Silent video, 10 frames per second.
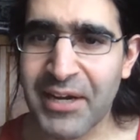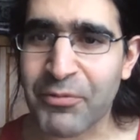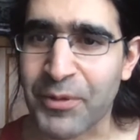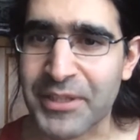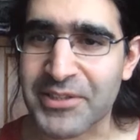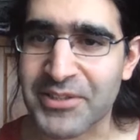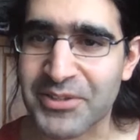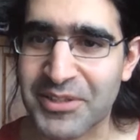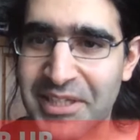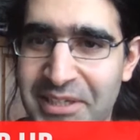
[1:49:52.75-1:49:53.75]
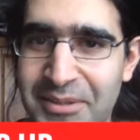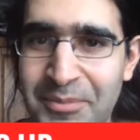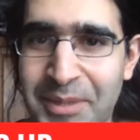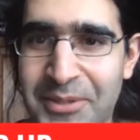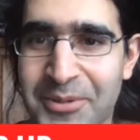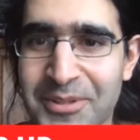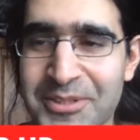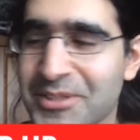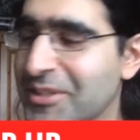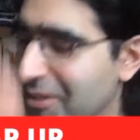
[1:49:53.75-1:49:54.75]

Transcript: have we done today? Oh my gosh.